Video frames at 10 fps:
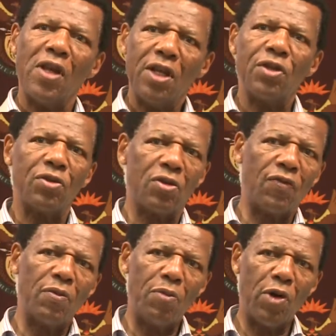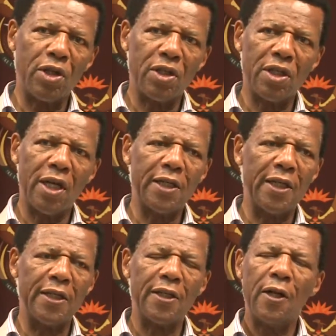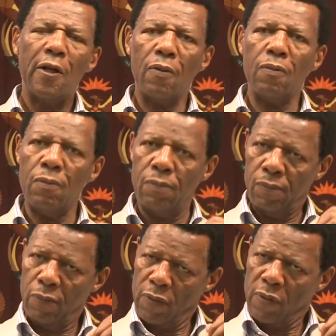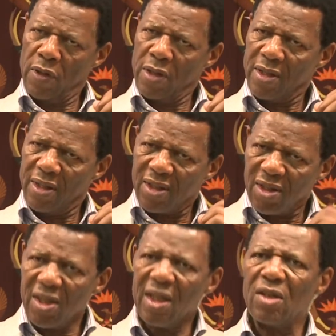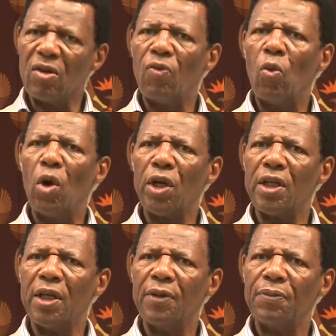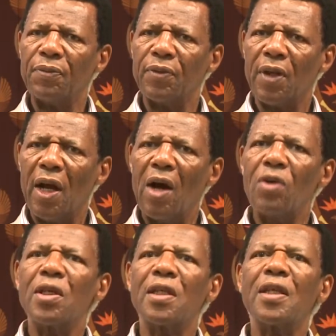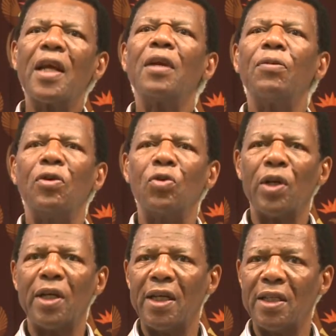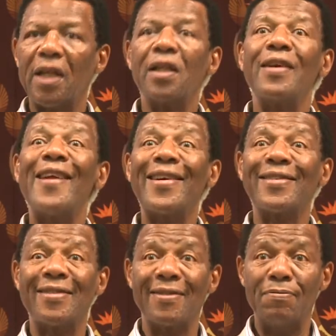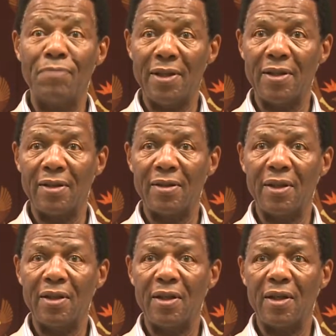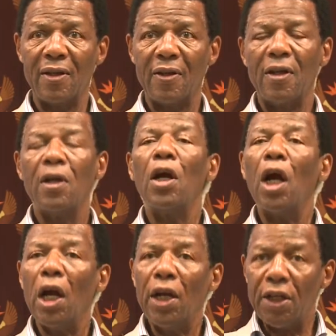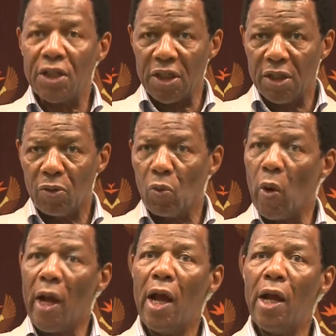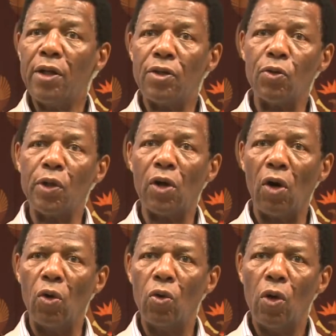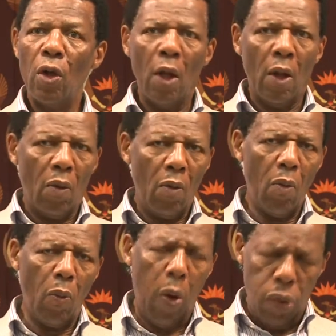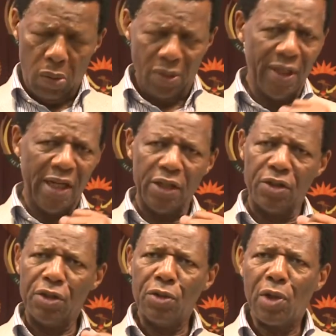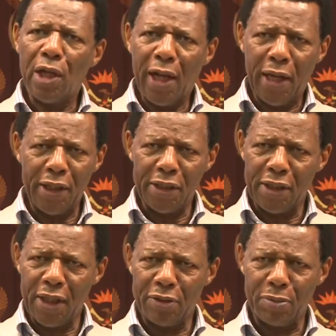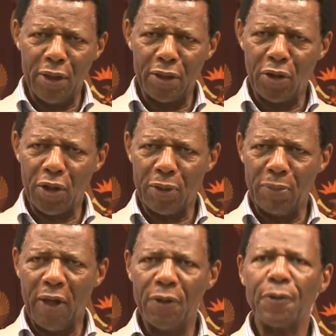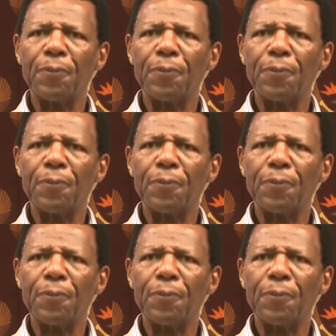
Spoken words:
issues of importance, such as the shortage of water. How sustainable is water? Is that the next business risk? Energy, where do we go? There is nuclear energy that's being talked about.